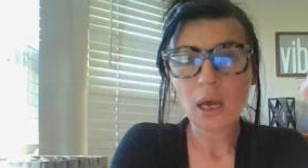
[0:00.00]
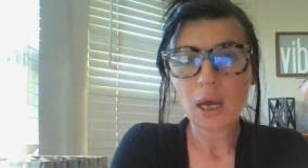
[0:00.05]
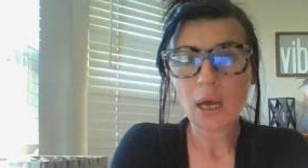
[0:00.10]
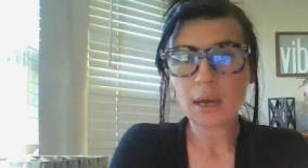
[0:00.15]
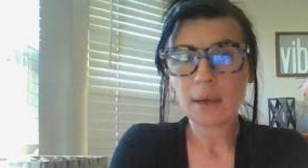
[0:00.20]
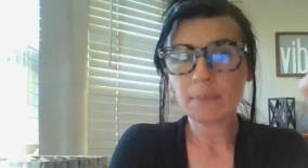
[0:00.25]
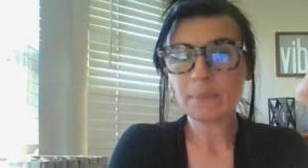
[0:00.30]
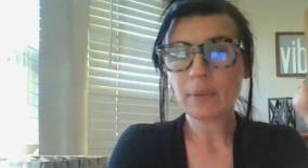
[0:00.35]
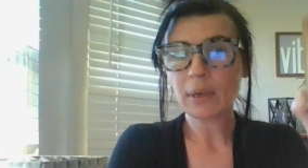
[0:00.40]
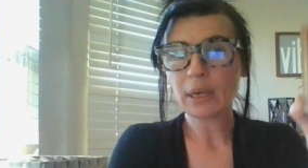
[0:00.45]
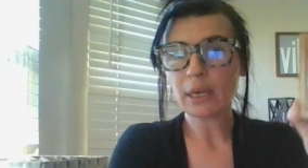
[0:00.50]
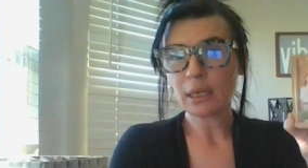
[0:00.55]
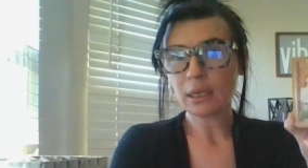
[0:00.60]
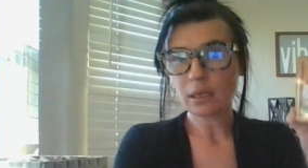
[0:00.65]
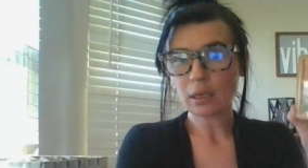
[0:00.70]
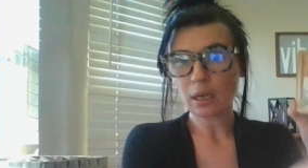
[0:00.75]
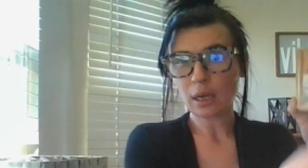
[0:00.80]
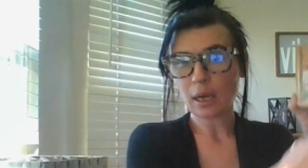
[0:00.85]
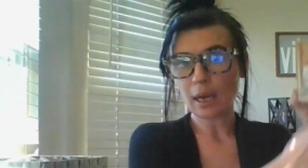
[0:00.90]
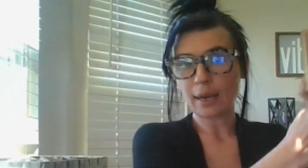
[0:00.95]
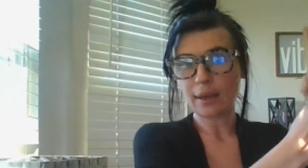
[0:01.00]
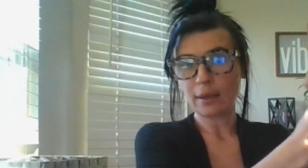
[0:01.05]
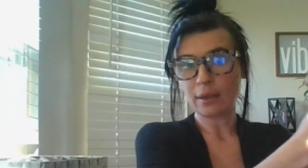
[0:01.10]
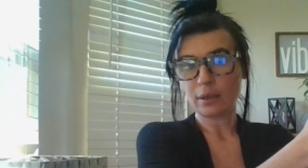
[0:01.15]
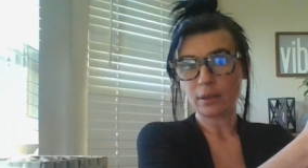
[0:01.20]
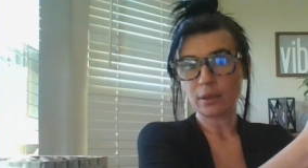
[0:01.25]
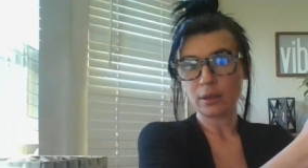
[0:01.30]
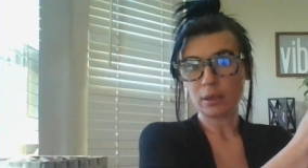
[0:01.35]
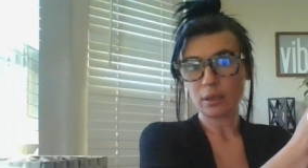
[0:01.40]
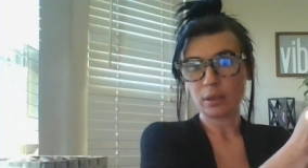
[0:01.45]
Um, but I,
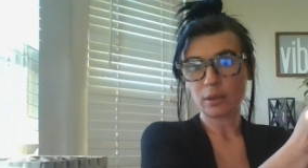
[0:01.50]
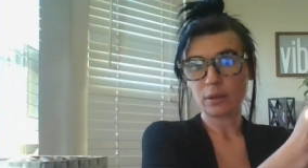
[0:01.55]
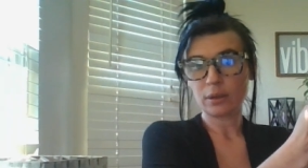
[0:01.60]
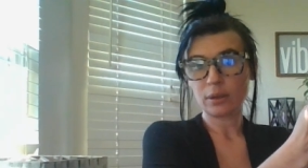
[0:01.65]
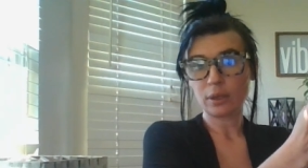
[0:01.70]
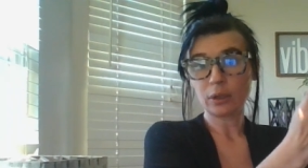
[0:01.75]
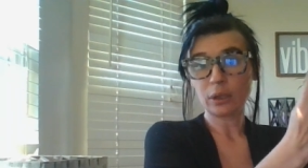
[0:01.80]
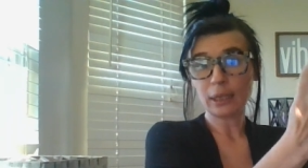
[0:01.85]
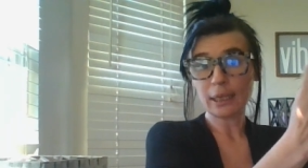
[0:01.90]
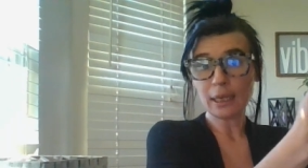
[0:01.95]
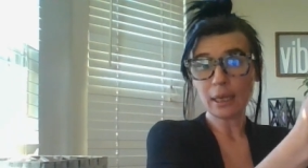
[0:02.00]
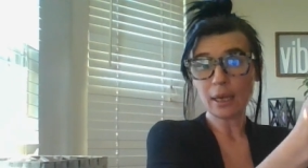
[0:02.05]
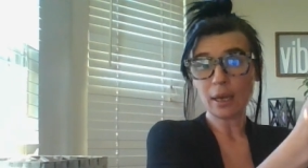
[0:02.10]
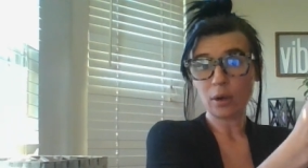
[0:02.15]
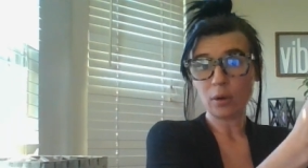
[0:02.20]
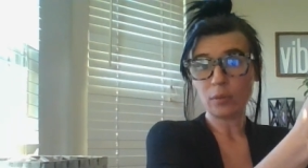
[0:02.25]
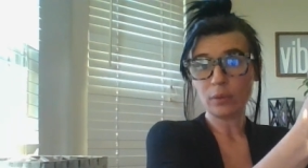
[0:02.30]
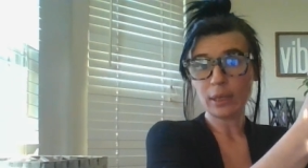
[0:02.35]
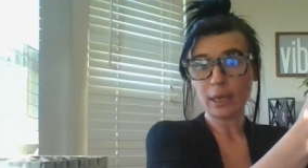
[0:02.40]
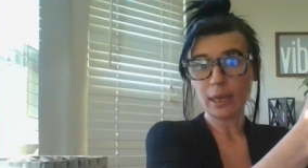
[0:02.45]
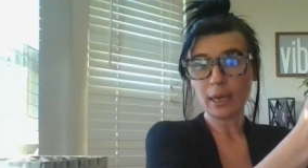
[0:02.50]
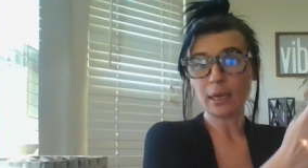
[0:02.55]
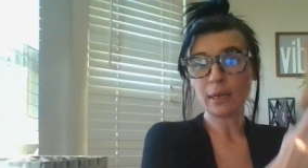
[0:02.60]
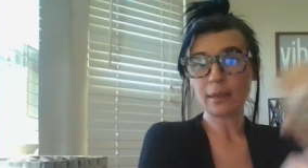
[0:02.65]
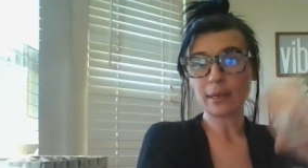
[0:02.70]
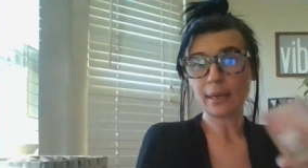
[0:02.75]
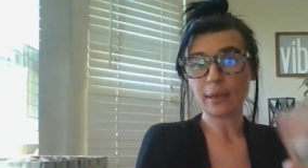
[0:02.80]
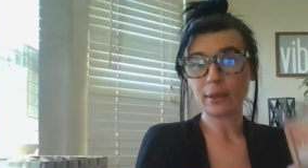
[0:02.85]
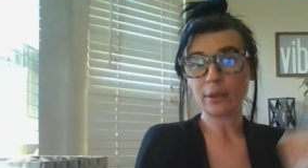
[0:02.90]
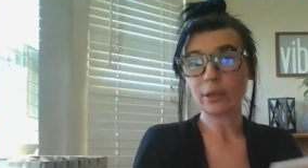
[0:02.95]
the Leo, the head
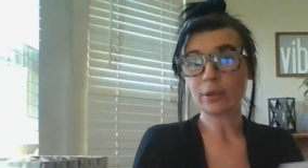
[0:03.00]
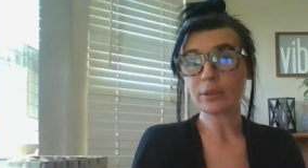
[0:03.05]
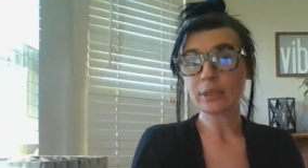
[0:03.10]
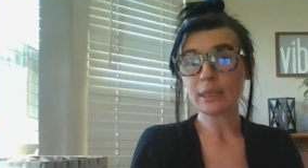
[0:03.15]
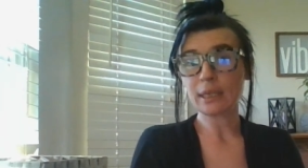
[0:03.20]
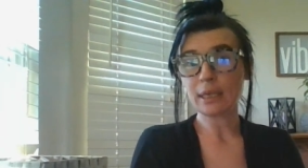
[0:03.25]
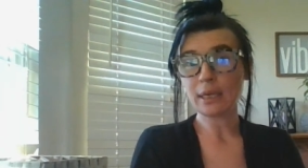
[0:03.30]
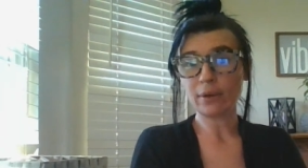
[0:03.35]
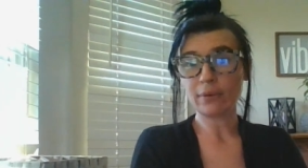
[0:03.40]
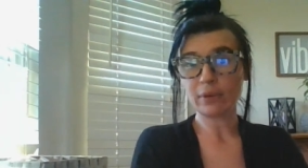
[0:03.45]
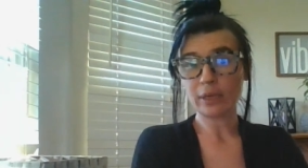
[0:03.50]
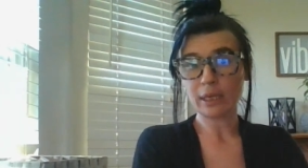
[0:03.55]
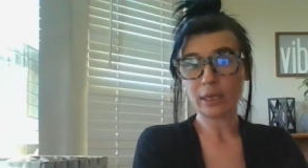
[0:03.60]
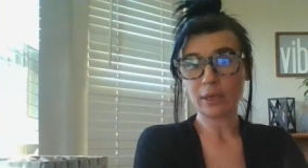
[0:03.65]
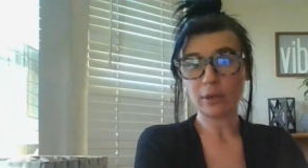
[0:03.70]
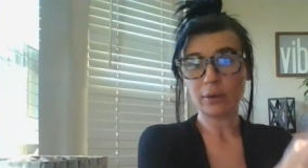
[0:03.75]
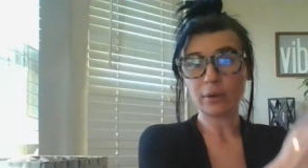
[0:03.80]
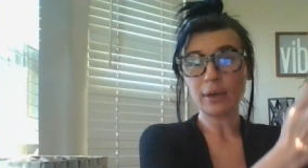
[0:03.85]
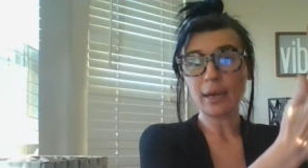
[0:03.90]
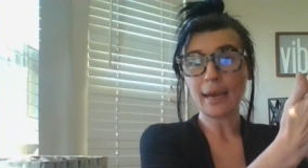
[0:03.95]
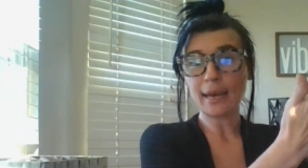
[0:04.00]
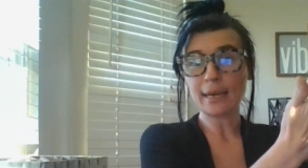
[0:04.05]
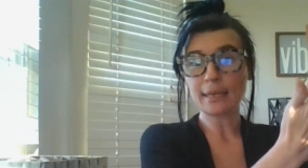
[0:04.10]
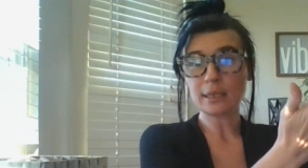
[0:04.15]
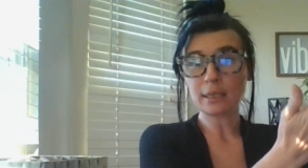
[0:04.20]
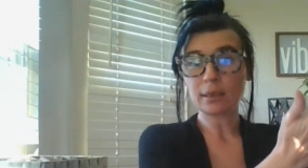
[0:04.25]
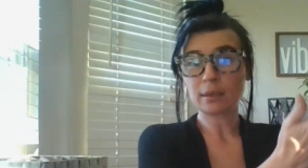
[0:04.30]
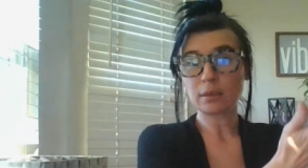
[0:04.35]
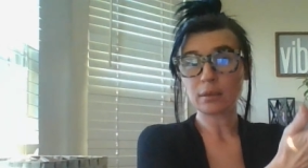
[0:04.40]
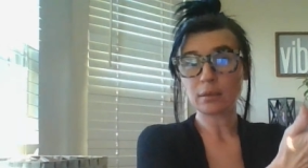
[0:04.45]
of the LLC over here,
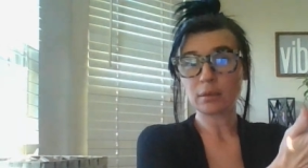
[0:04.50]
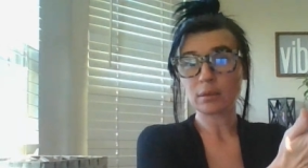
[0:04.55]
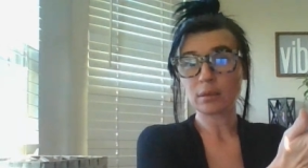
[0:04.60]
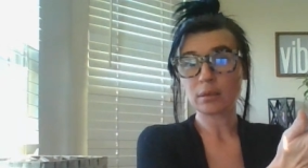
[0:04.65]
has a